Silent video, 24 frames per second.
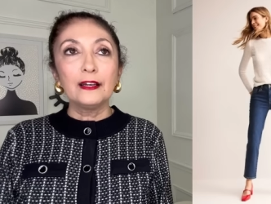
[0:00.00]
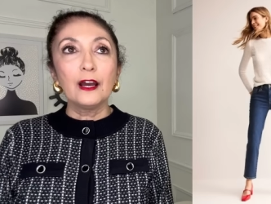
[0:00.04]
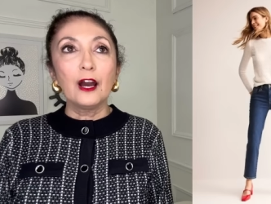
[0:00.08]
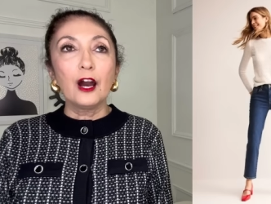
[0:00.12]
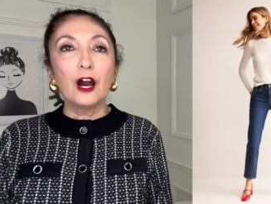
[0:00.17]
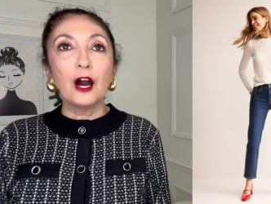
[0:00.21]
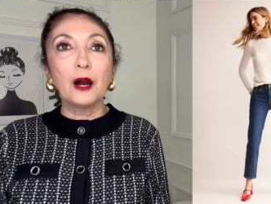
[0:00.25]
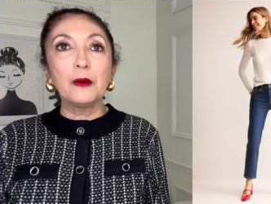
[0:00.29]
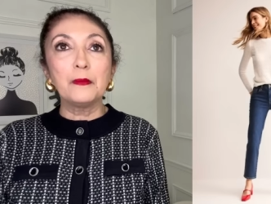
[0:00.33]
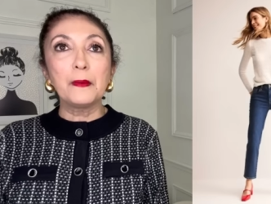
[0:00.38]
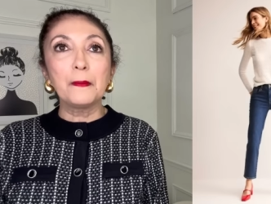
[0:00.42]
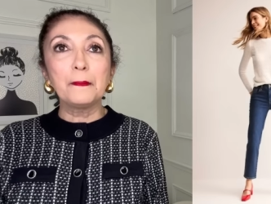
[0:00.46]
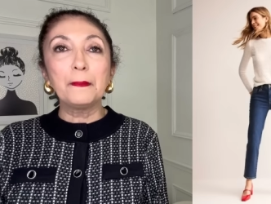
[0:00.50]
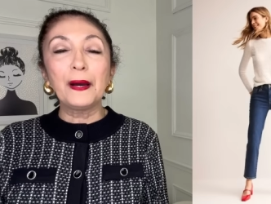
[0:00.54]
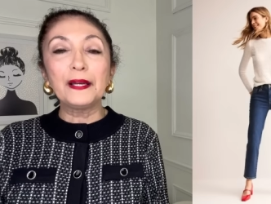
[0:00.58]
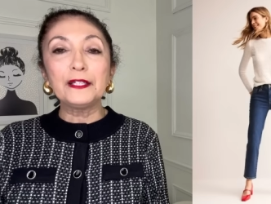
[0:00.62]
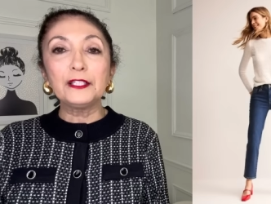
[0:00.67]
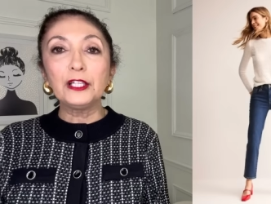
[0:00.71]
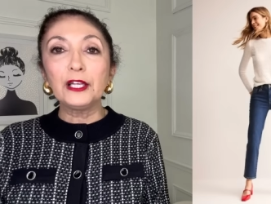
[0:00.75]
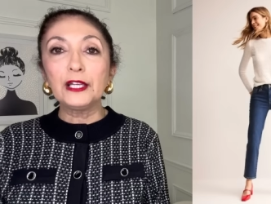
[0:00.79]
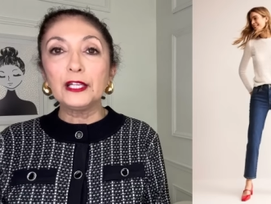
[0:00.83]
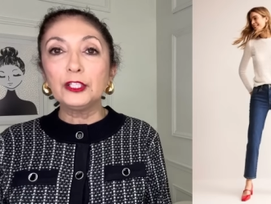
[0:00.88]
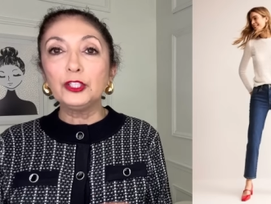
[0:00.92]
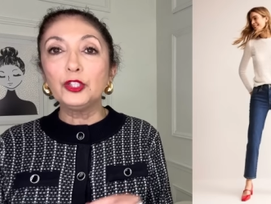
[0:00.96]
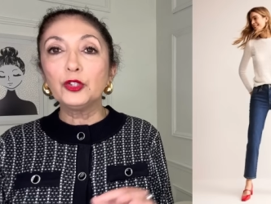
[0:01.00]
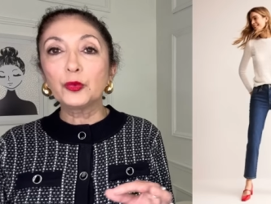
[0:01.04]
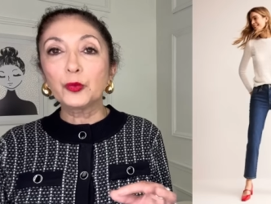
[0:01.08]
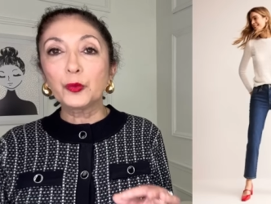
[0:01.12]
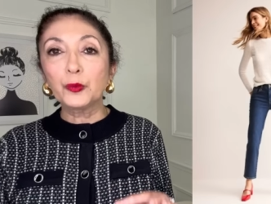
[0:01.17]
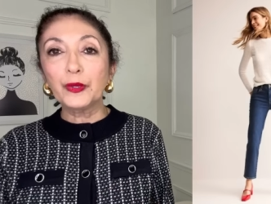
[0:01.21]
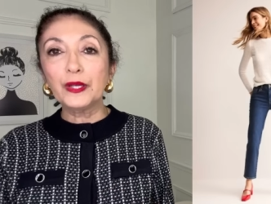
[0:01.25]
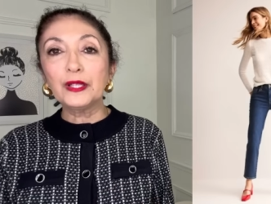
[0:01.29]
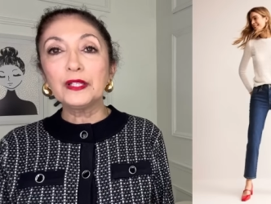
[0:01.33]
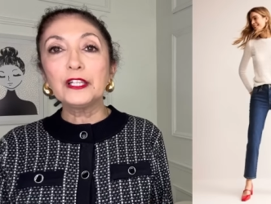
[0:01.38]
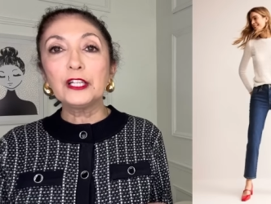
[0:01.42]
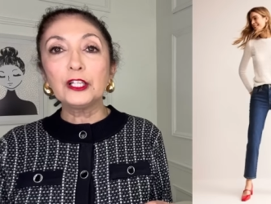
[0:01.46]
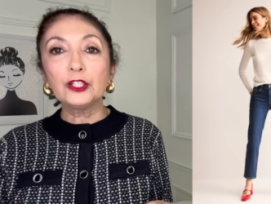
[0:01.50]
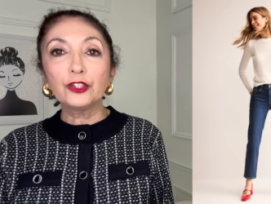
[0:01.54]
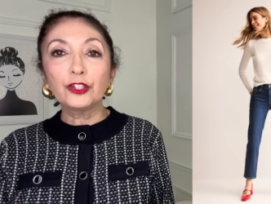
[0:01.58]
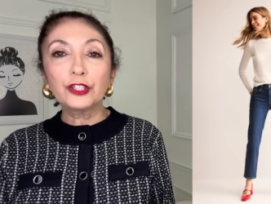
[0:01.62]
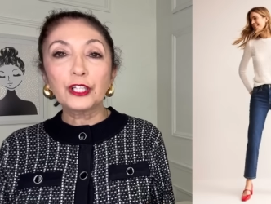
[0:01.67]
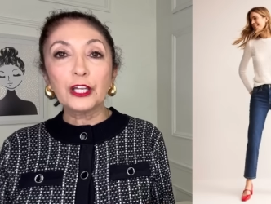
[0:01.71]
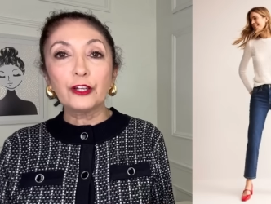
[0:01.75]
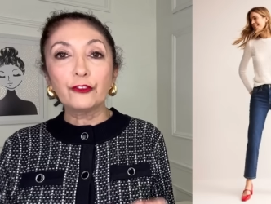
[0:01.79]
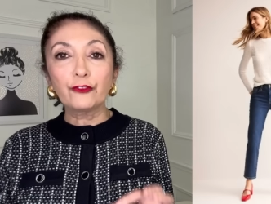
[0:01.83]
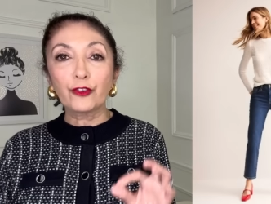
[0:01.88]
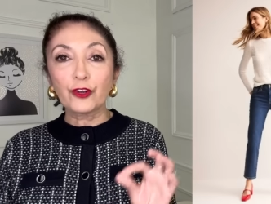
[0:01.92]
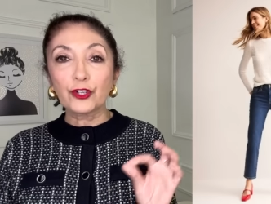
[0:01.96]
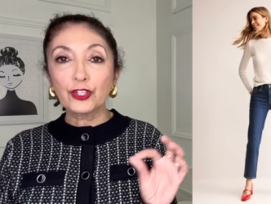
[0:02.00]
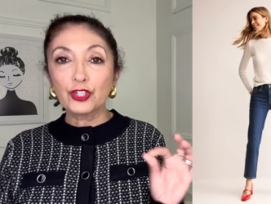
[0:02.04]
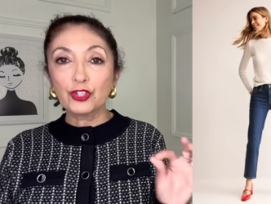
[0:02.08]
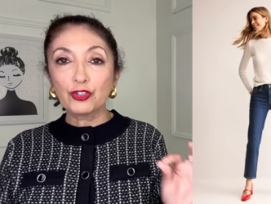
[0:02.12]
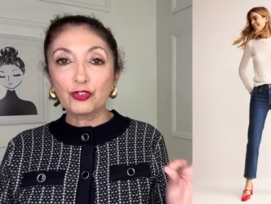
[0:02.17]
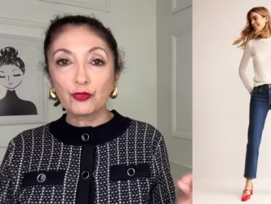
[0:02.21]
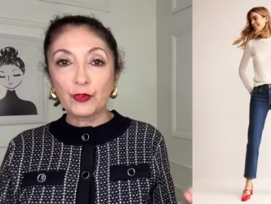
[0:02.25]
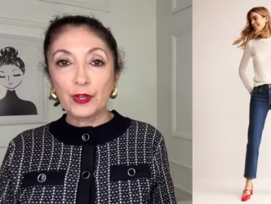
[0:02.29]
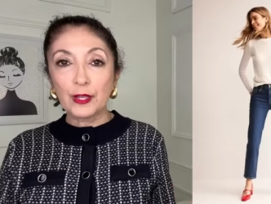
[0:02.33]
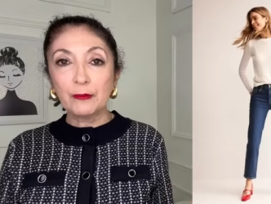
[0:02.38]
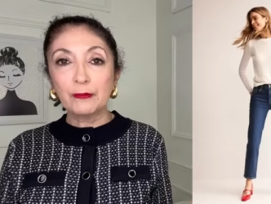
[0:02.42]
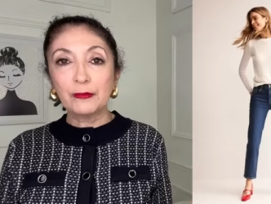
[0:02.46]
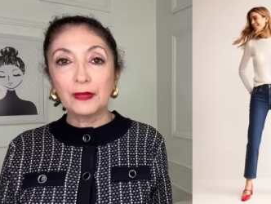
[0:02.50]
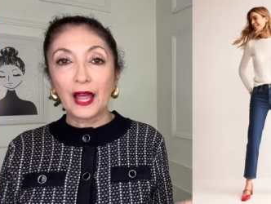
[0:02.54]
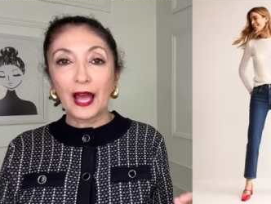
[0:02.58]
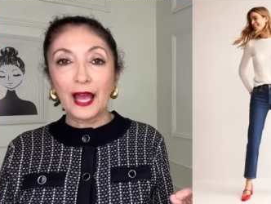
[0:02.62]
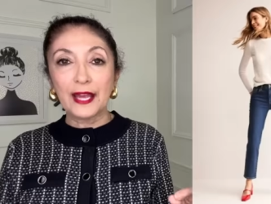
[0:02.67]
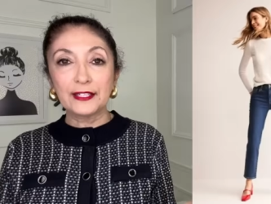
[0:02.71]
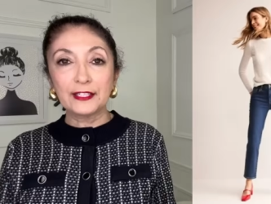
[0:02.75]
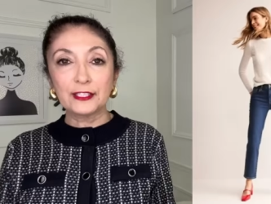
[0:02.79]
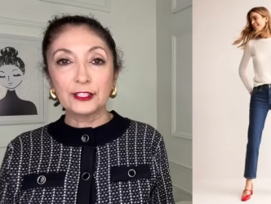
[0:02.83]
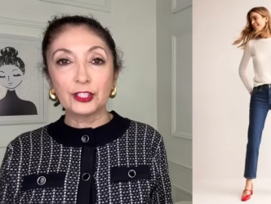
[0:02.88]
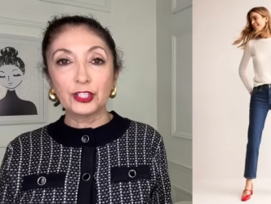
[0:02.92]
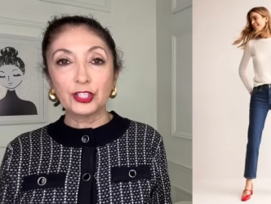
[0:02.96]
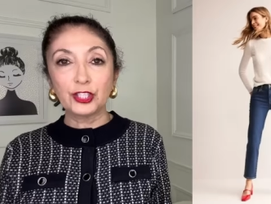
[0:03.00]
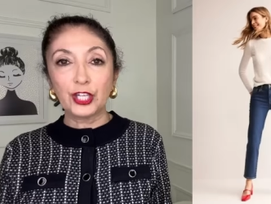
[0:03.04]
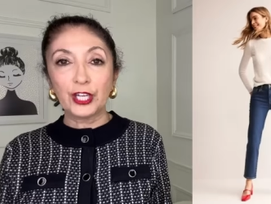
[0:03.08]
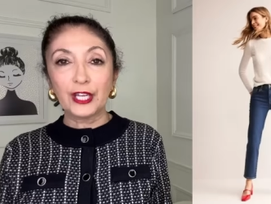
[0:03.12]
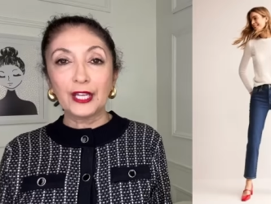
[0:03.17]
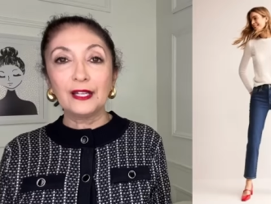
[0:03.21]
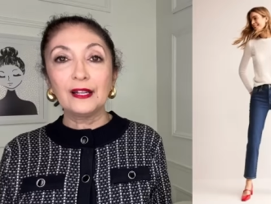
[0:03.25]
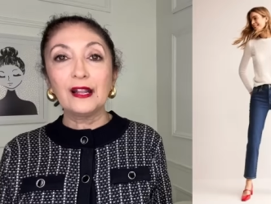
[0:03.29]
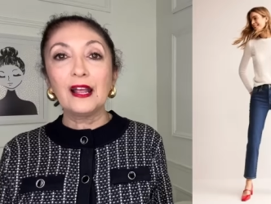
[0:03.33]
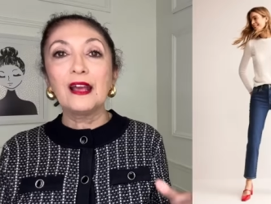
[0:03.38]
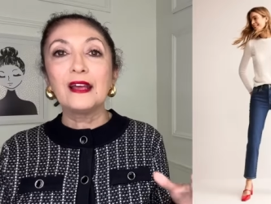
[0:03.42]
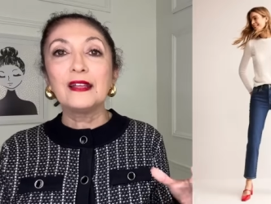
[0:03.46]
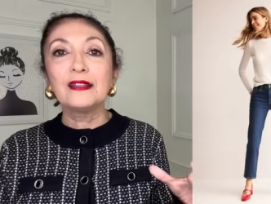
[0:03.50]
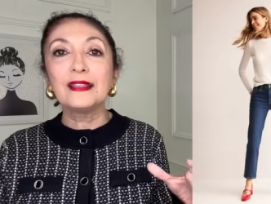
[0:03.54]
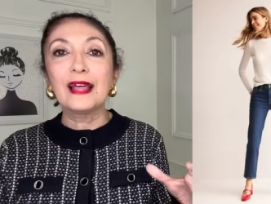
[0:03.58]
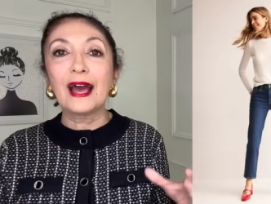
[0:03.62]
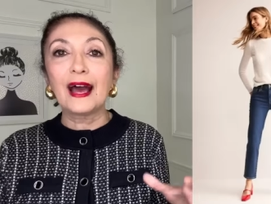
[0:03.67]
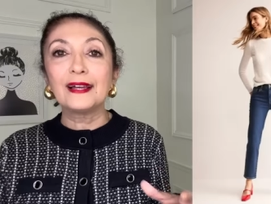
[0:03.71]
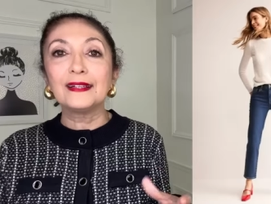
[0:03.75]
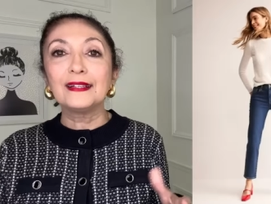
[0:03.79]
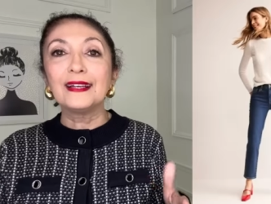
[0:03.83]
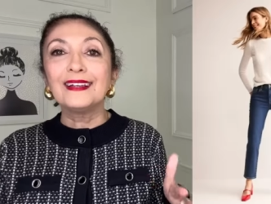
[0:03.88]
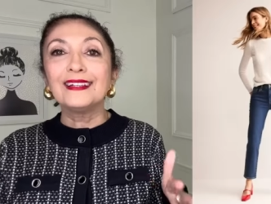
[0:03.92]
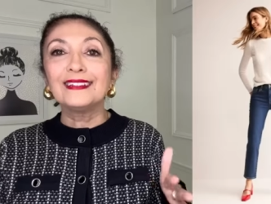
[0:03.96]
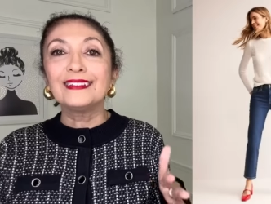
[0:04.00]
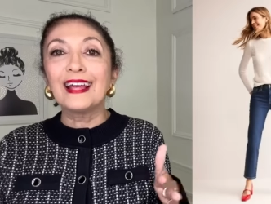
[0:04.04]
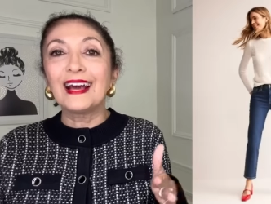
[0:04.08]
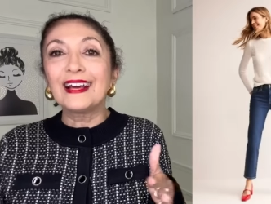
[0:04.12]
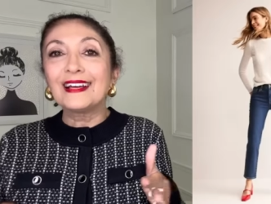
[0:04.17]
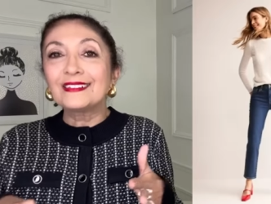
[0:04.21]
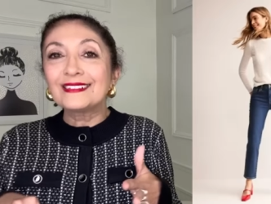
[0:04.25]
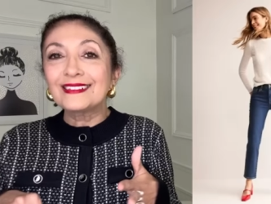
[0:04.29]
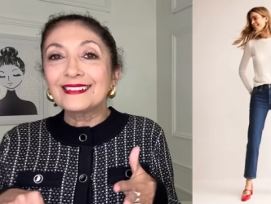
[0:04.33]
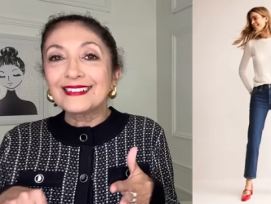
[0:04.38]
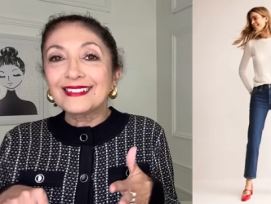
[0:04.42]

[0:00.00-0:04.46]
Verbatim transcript: Um, but you're really looking for a streamlined jean that that